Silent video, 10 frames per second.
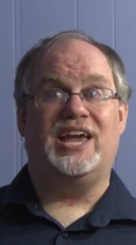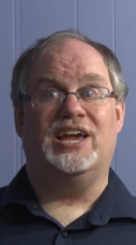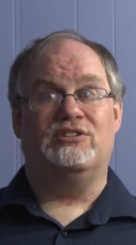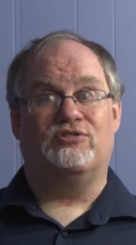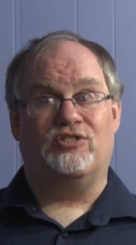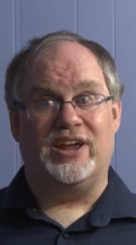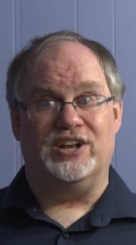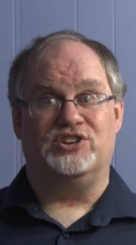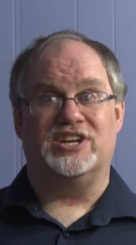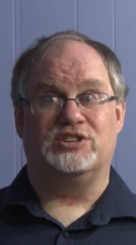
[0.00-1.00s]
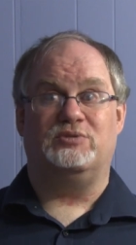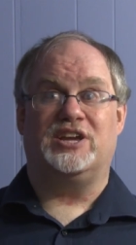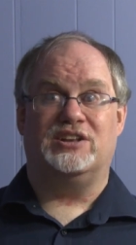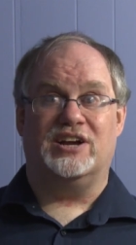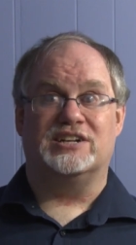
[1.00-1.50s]
and French as we
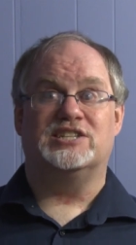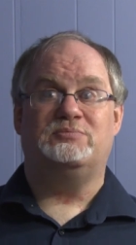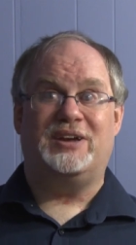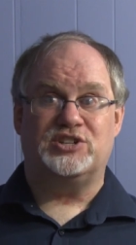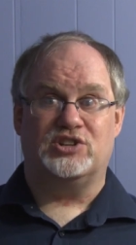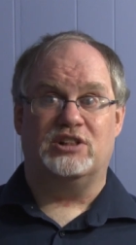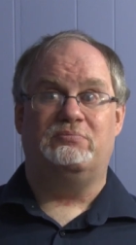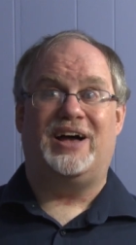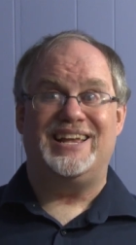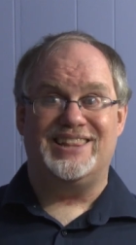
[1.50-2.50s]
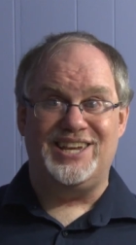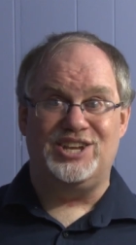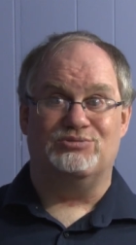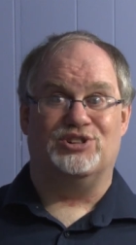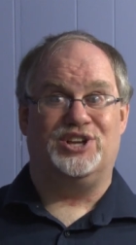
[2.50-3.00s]
conduct a special
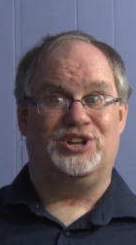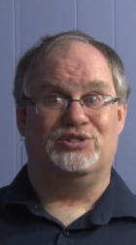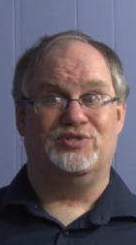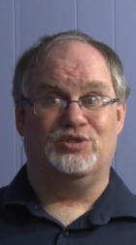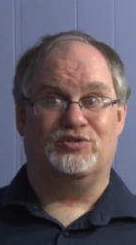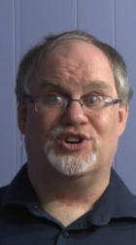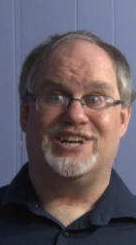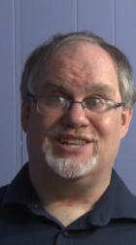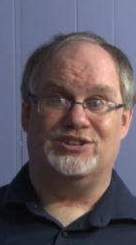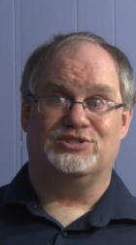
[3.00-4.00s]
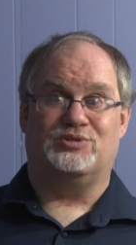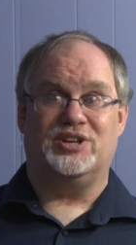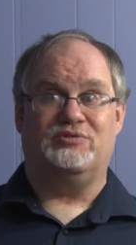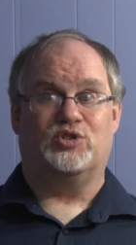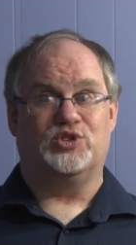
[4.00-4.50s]
bilingual interview for Telile
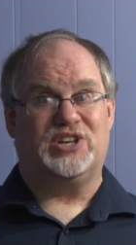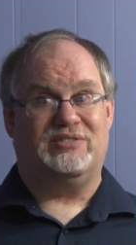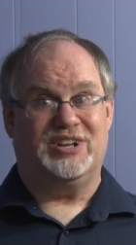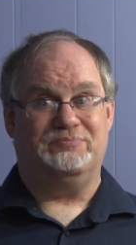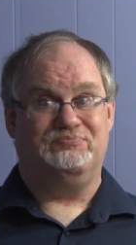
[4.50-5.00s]
24 7.